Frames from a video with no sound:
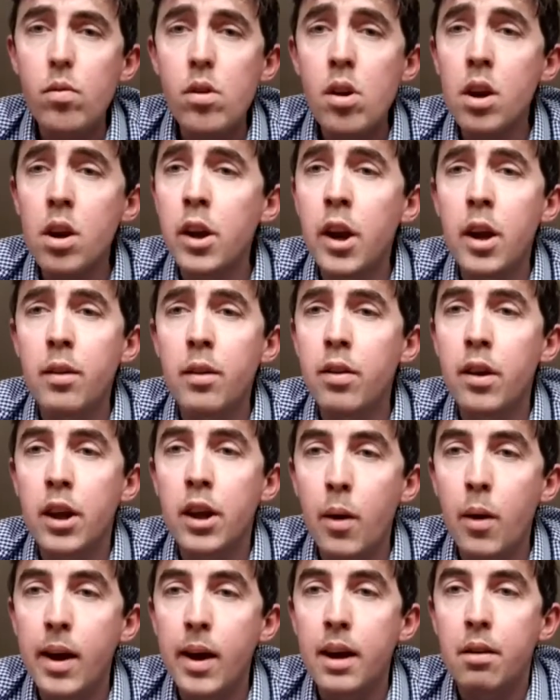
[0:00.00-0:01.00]
you know the
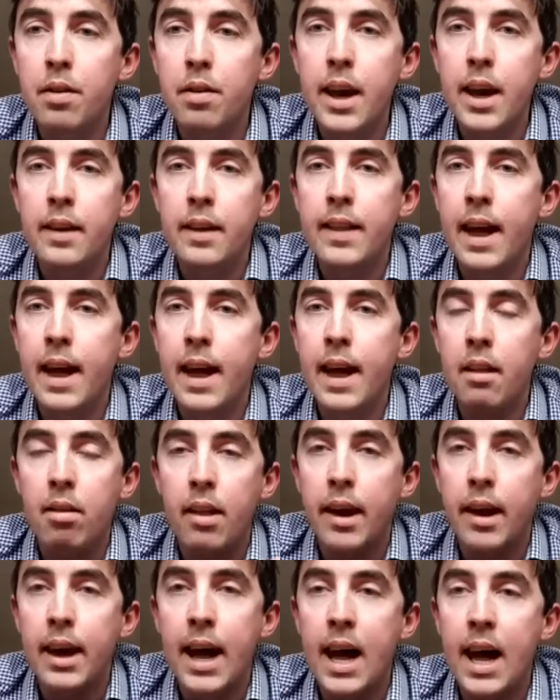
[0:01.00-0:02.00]
going thing that's
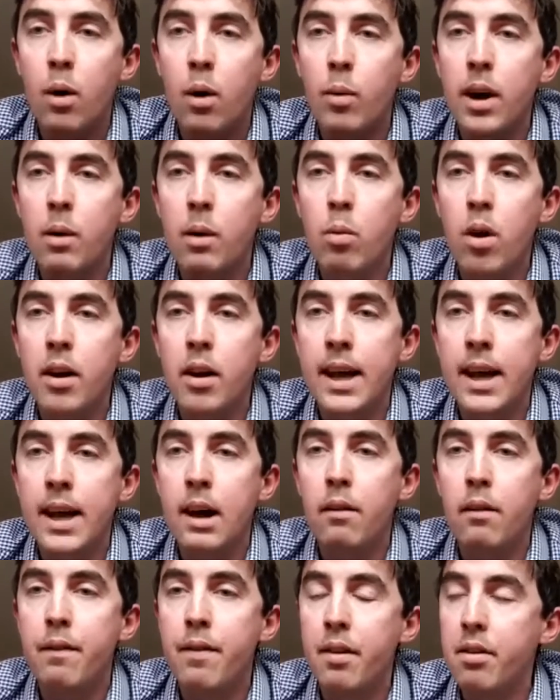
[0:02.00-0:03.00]
like how we work
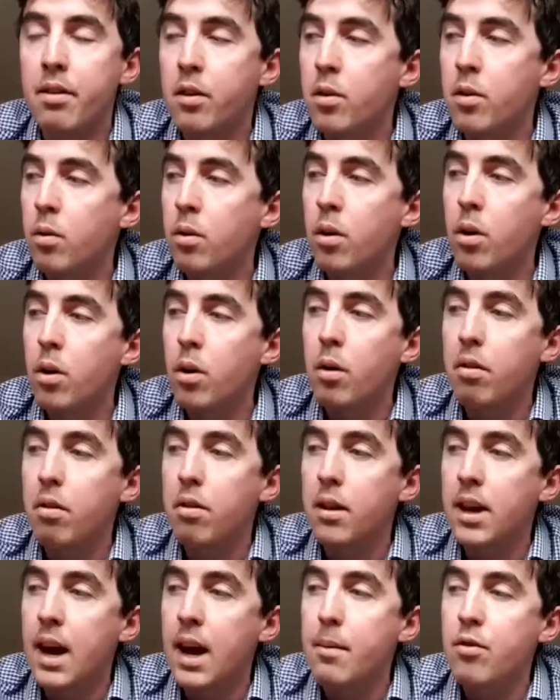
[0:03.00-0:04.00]
out physical laws
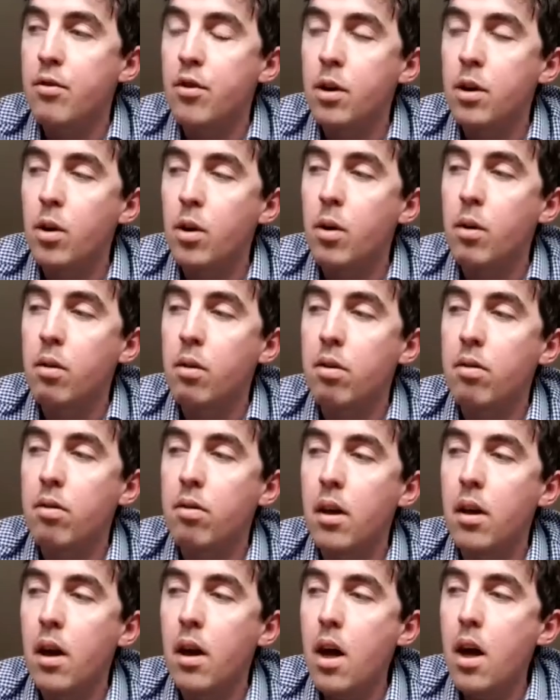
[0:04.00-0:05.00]
and chemistry laws
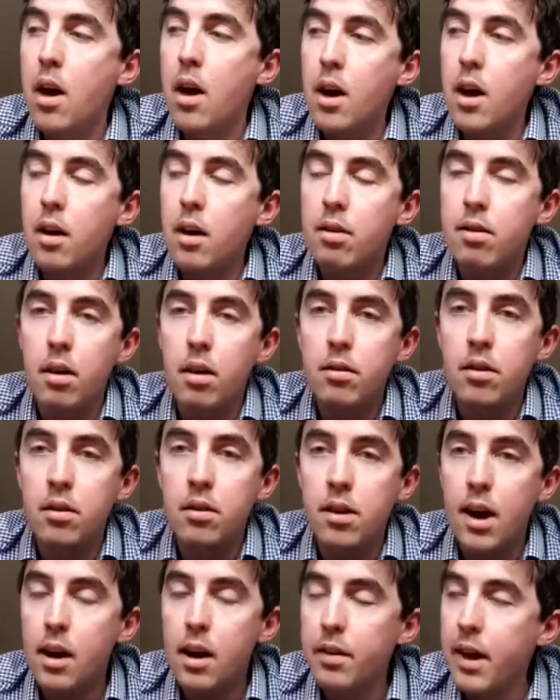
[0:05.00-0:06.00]
so to
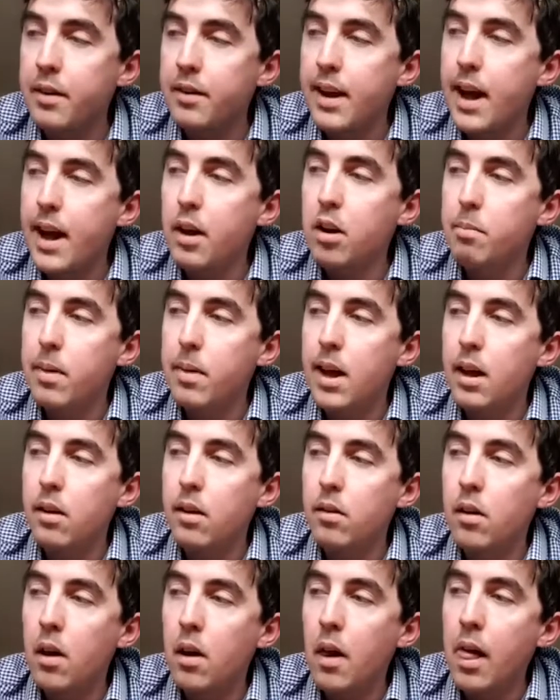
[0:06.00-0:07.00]
dial that down a bit
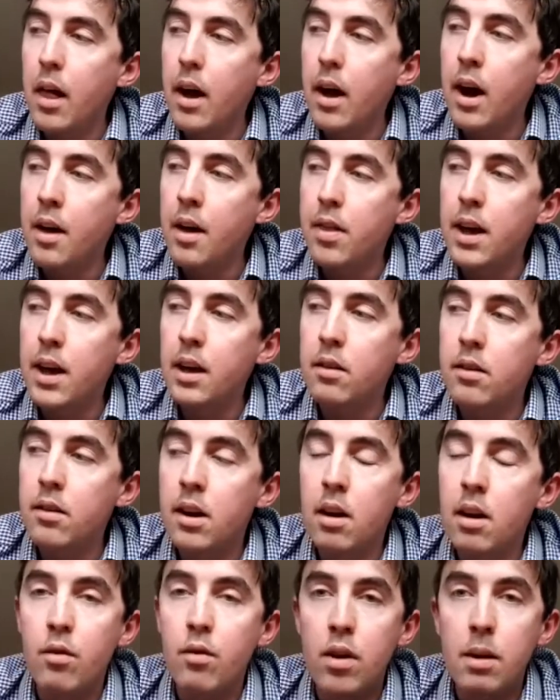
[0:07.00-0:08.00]
i think that
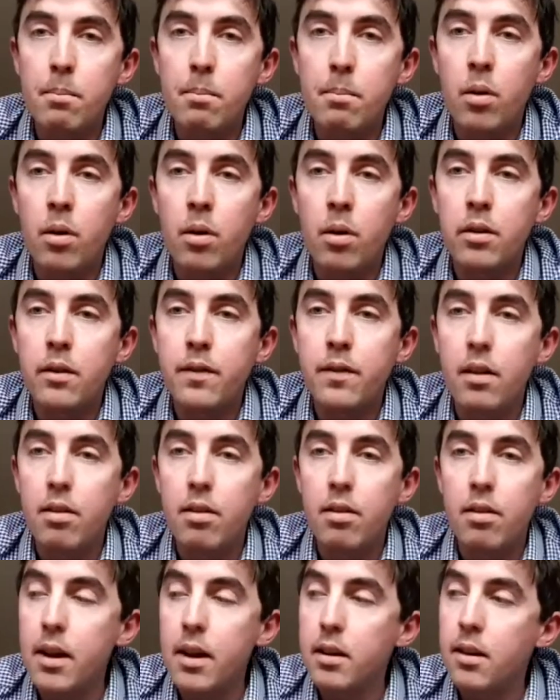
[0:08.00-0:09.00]
it's really important for
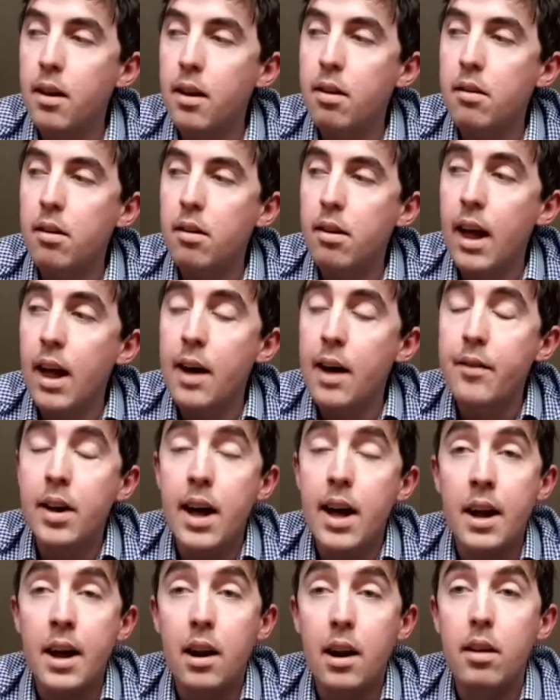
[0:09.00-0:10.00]
scientists to have an
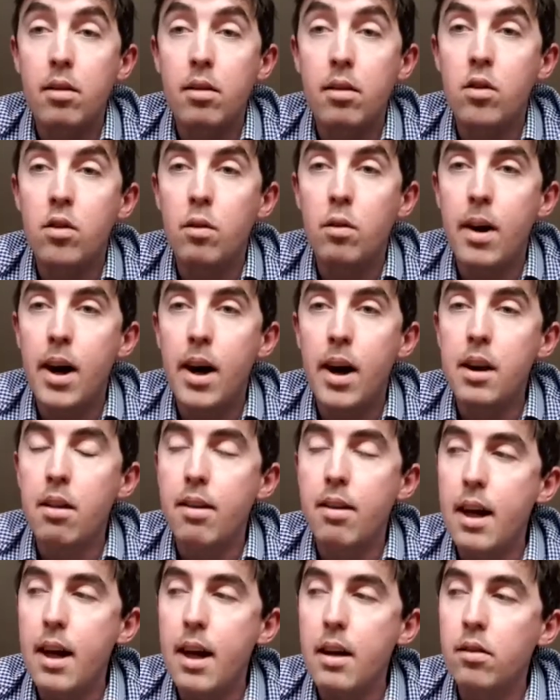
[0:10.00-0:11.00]
analytical
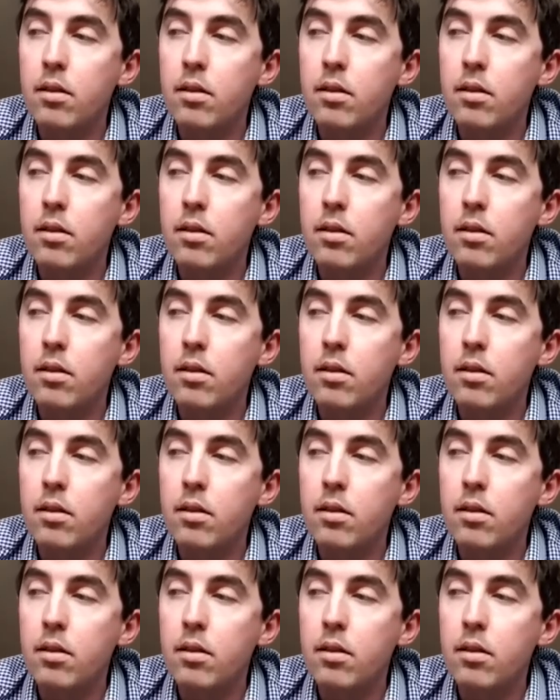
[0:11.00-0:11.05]
mindset